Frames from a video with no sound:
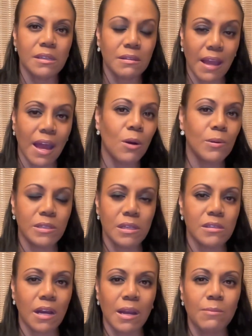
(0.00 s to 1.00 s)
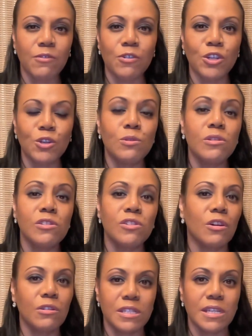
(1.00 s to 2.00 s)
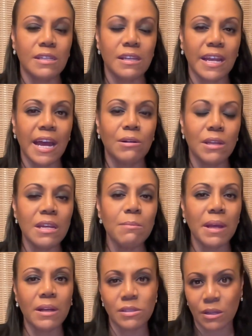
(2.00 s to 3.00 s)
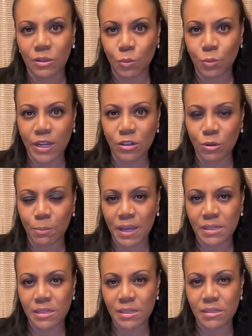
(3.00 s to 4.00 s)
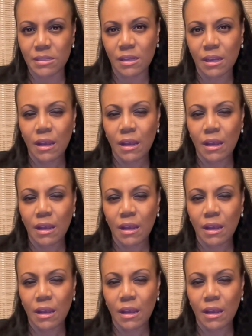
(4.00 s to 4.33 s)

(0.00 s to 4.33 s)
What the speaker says: now is the time for you to start sending out emails on a regular basis.